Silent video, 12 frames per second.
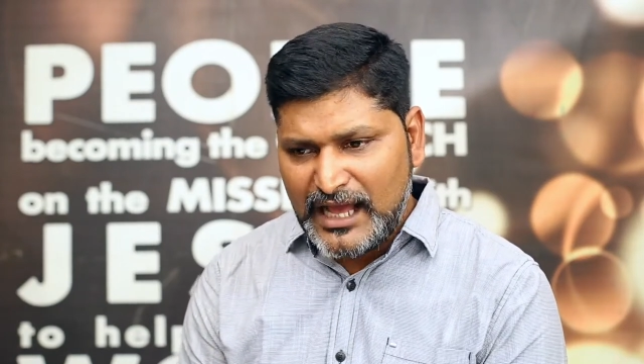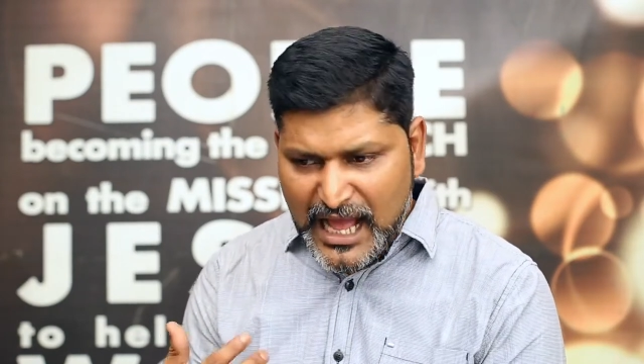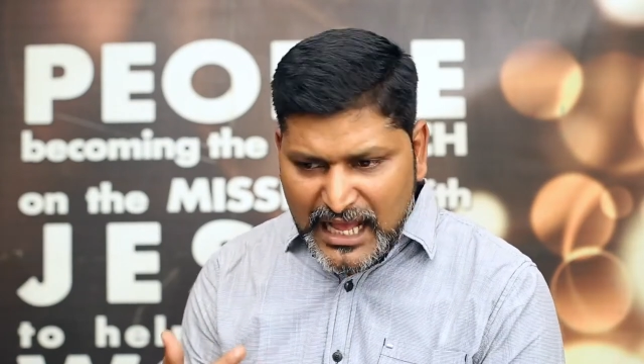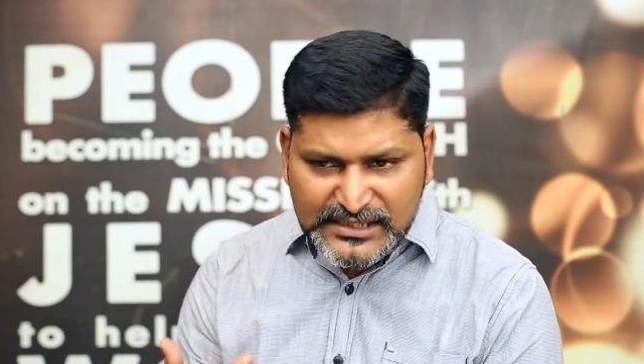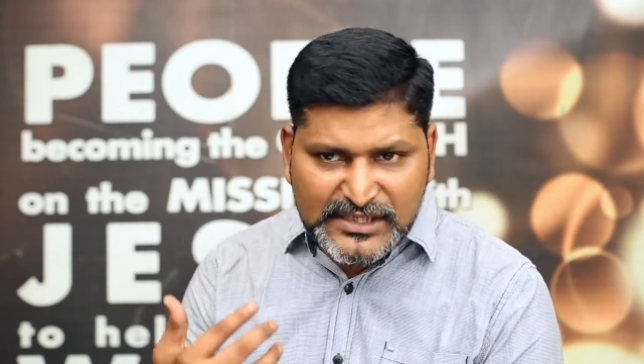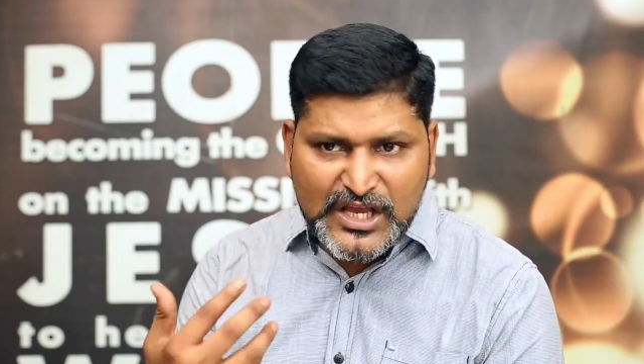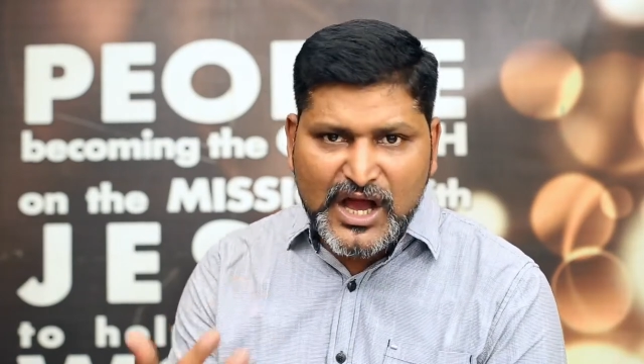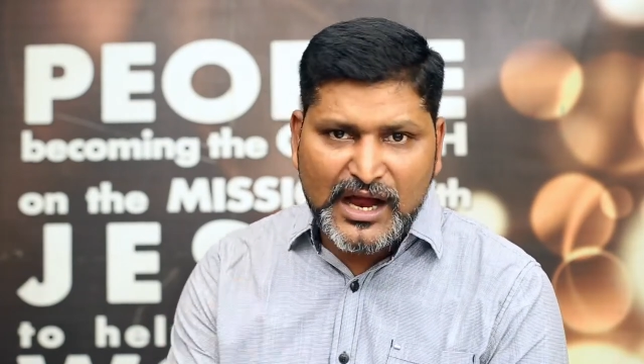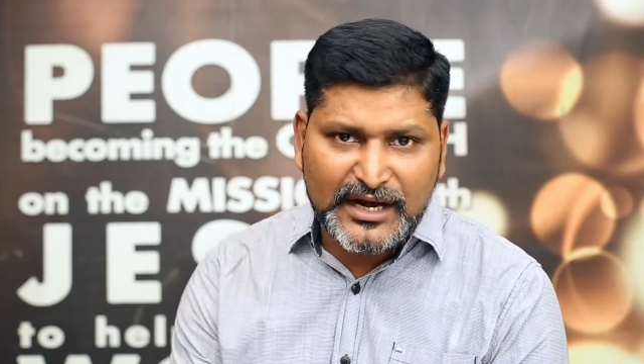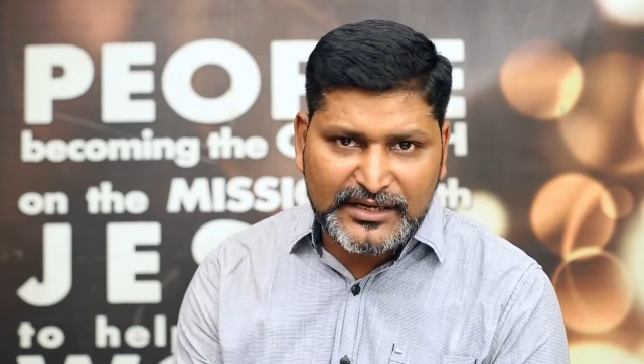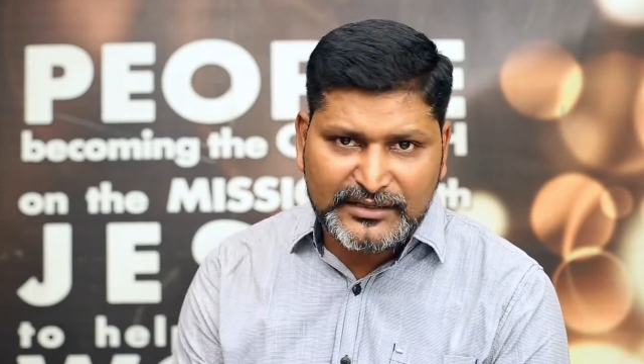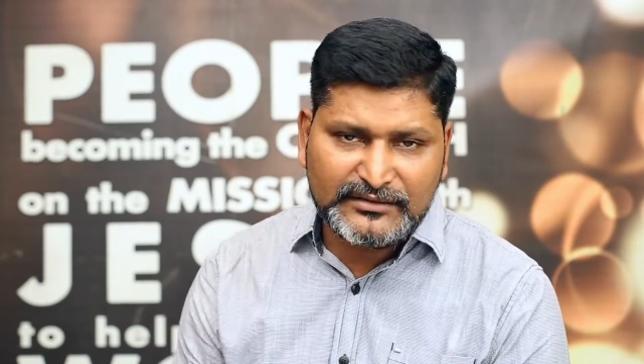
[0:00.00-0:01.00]
Ask
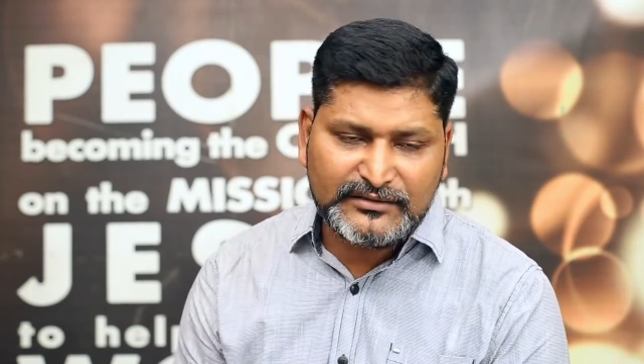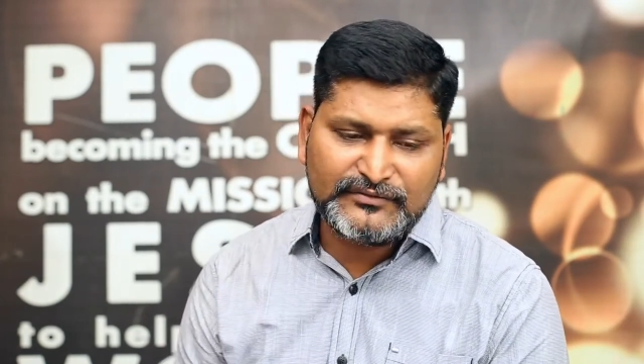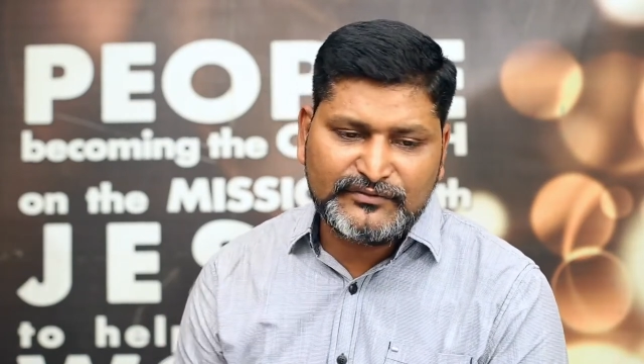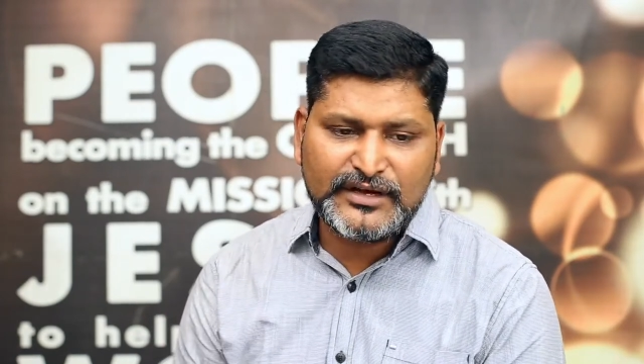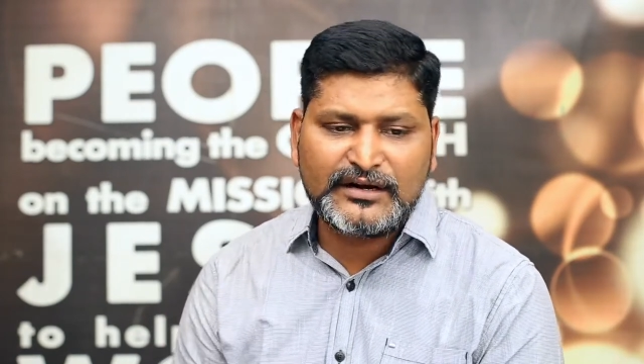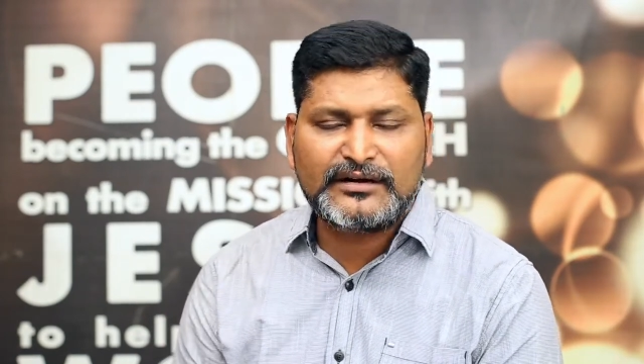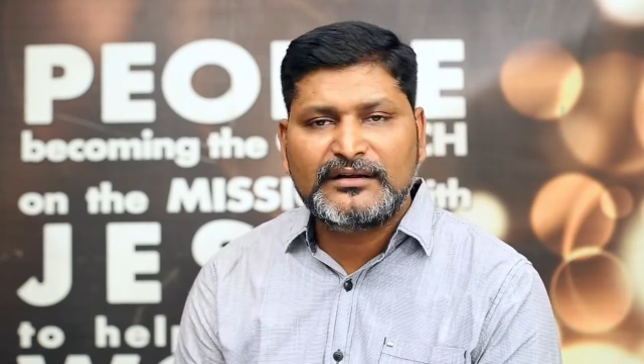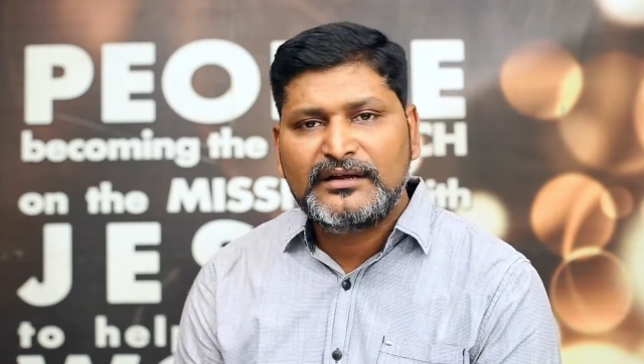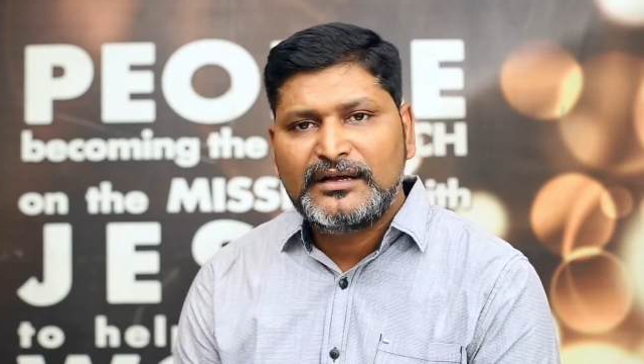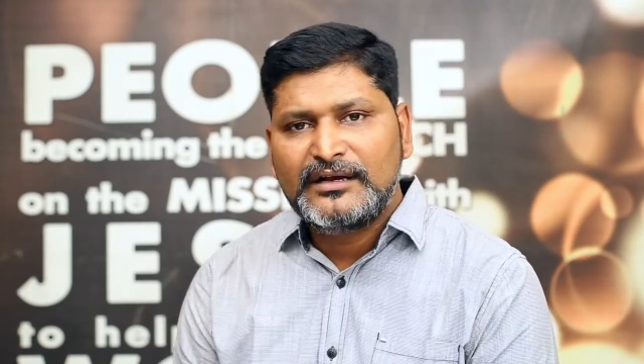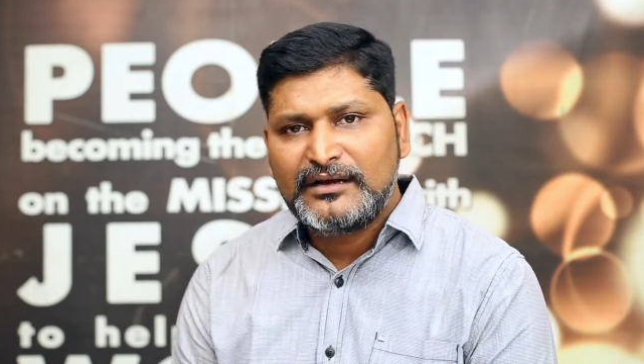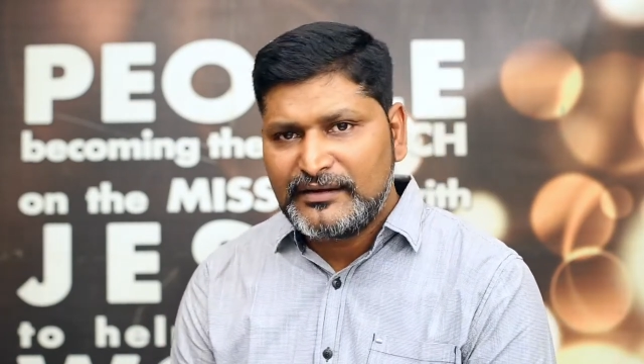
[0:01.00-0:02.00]
God for
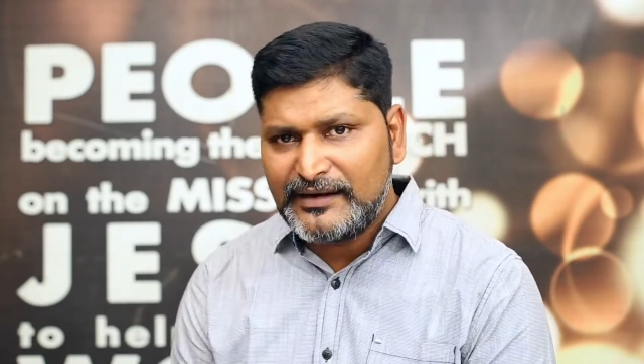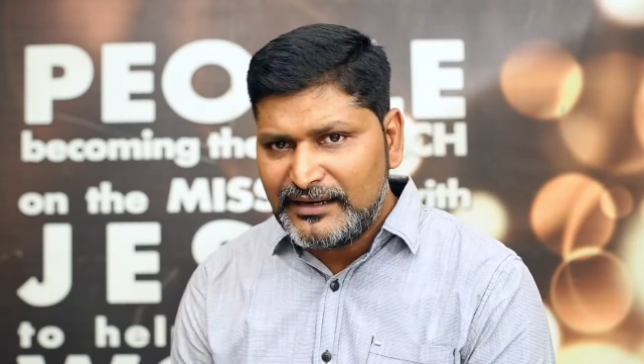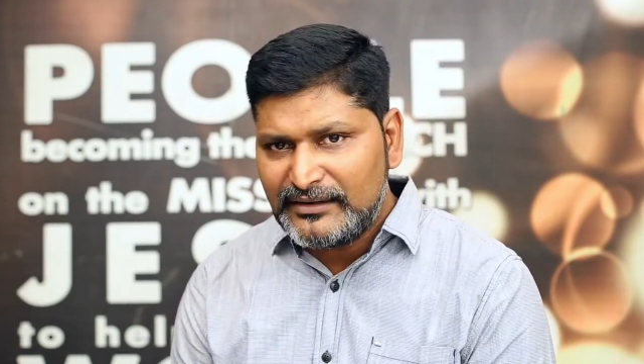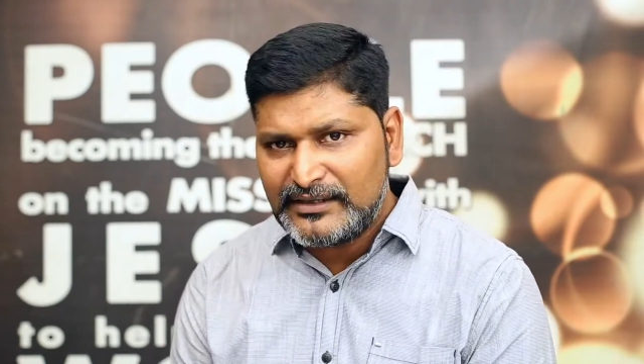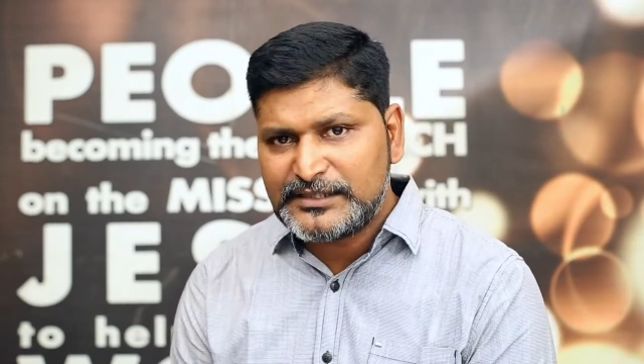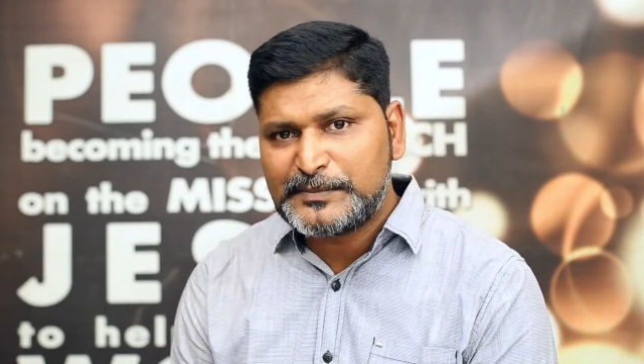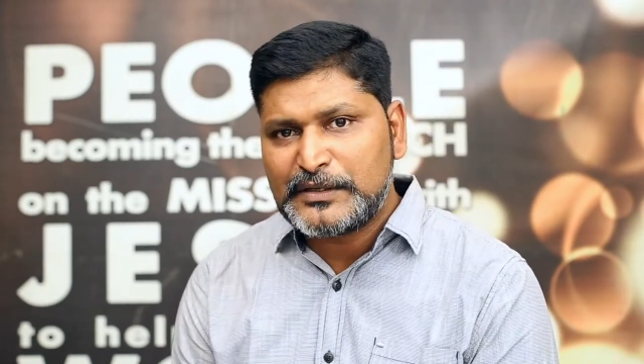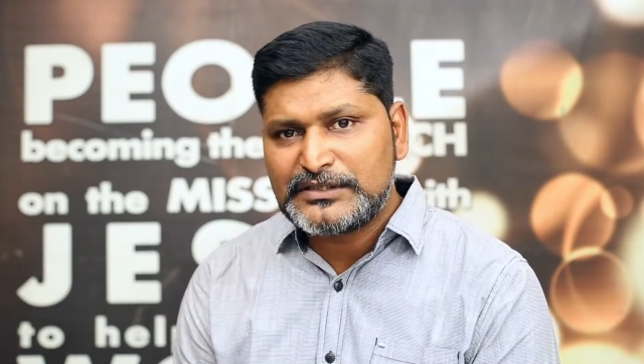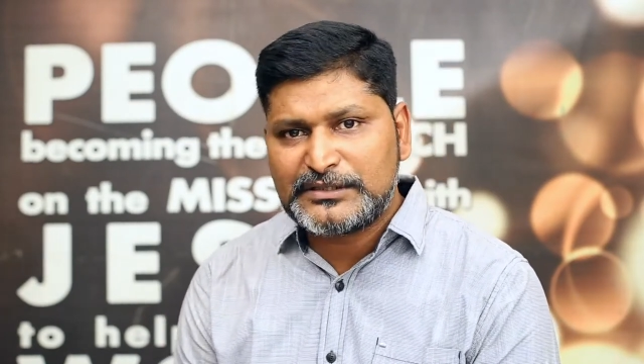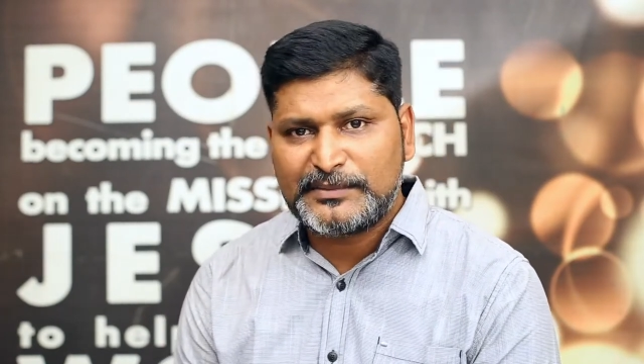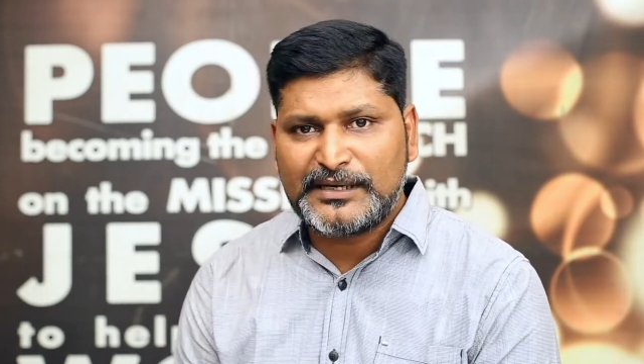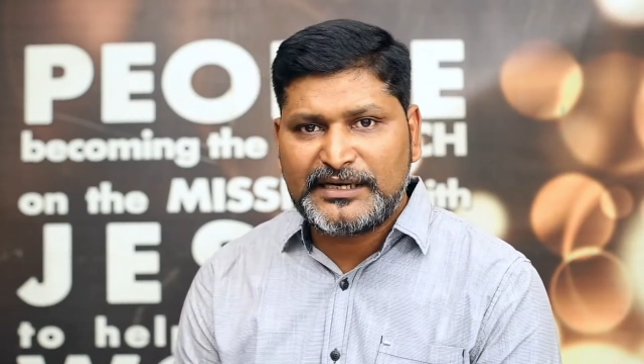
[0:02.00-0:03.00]
greater
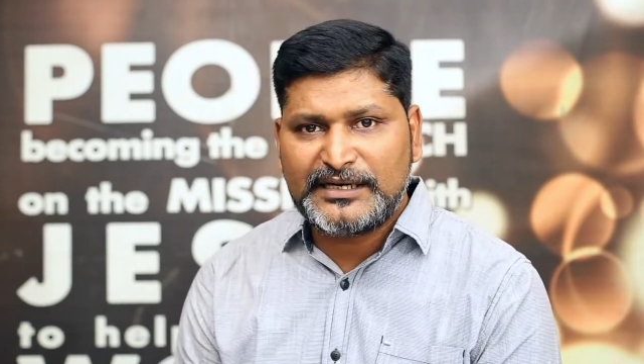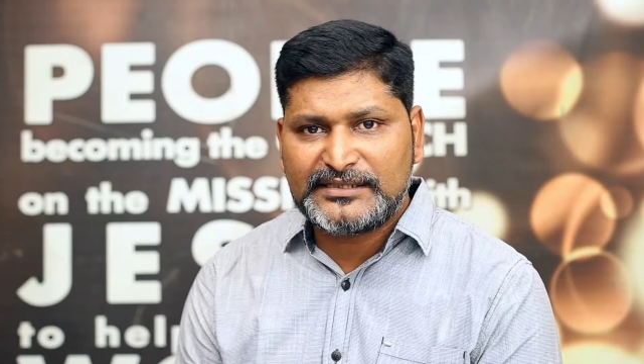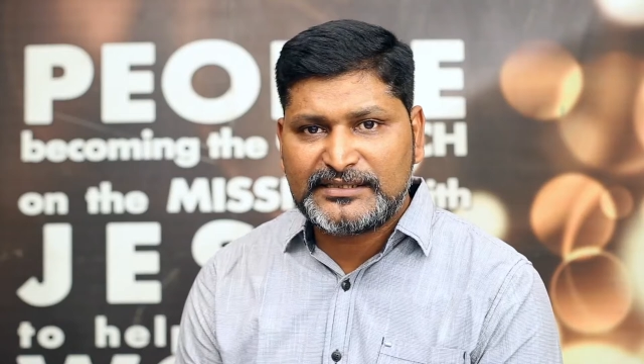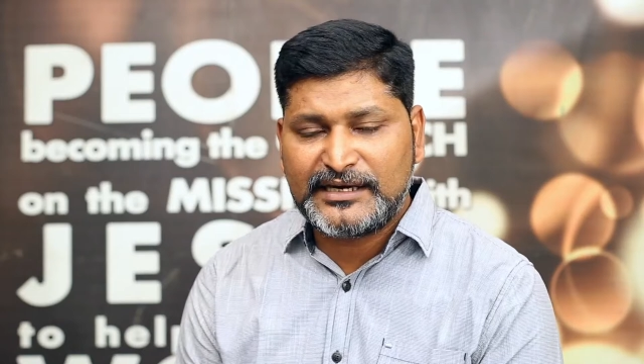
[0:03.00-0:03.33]
responsibilities,